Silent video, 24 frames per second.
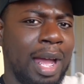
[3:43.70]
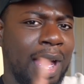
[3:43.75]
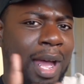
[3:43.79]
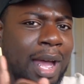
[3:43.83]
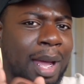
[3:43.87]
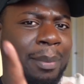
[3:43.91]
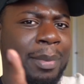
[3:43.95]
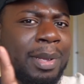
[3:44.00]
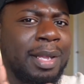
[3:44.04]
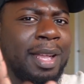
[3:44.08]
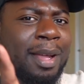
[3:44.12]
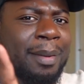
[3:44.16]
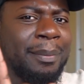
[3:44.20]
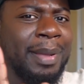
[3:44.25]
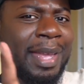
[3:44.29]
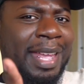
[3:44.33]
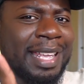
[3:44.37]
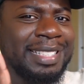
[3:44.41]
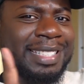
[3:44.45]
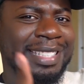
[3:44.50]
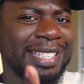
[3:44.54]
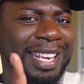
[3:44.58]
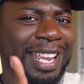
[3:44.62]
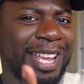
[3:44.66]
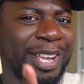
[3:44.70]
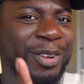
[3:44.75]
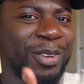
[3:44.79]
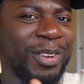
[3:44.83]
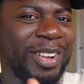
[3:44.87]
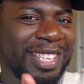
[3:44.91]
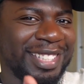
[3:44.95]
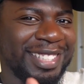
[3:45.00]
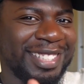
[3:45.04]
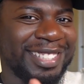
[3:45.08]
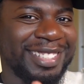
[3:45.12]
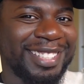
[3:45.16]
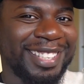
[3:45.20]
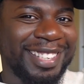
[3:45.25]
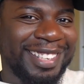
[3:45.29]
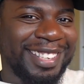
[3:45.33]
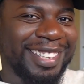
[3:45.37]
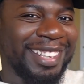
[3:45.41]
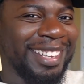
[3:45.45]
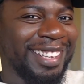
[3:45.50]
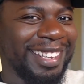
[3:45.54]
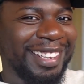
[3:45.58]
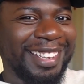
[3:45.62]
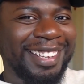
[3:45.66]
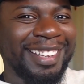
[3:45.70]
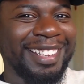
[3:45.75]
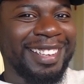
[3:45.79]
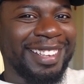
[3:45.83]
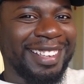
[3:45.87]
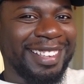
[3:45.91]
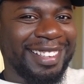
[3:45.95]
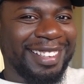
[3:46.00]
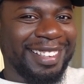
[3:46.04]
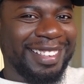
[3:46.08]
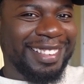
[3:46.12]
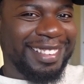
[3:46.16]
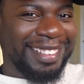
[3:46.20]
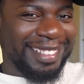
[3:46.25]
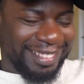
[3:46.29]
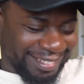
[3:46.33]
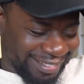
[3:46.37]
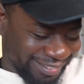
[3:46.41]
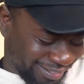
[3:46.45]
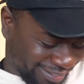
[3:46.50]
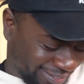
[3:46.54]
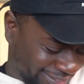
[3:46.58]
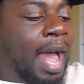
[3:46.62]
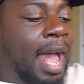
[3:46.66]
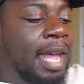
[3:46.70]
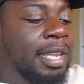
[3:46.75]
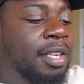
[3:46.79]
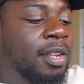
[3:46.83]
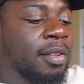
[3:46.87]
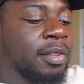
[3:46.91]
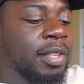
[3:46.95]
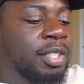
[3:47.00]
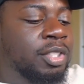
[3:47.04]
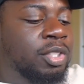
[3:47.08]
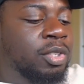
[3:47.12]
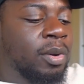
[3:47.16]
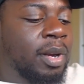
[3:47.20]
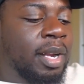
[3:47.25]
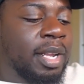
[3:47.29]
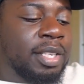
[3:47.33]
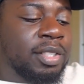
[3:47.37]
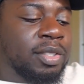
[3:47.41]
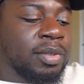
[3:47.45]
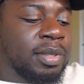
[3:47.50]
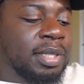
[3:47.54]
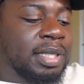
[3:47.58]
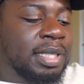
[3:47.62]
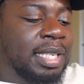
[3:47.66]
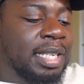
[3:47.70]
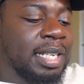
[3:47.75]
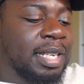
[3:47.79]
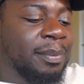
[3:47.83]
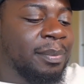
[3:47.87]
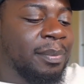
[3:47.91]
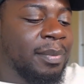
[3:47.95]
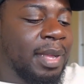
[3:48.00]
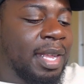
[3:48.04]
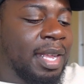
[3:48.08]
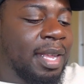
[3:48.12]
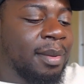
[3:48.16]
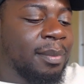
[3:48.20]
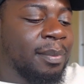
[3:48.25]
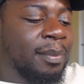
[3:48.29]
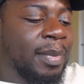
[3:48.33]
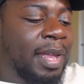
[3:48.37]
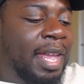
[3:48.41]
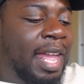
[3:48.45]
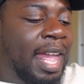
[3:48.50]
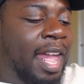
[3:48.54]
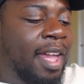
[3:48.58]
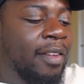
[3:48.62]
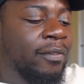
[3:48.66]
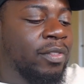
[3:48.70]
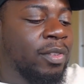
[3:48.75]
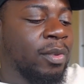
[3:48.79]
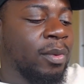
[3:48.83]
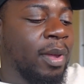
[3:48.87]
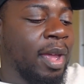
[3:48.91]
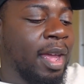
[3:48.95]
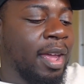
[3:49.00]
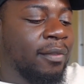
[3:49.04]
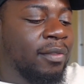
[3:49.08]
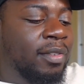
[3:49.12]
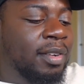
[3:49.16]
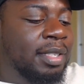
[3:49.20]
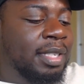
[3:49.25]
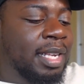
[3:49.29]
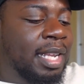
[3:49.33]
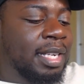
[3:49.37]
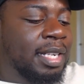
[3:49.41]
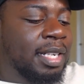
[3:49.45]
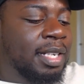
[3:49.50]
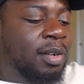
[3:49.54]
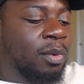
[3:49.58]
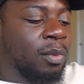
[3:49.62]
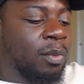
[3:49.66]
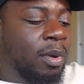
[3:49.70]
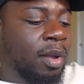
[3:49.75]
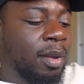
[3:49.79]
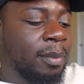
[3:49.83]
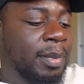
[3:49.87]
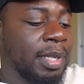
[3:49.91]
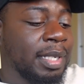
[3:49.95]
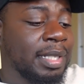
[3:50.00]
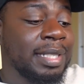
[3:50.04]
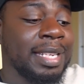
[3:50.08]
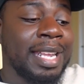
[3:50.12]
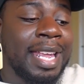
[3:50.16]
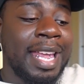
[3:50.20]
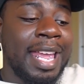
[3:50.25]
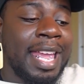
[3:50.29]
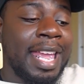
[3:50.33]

I'm gonna come back to that question. I know that you are interested in men, but have you ever dated a woman?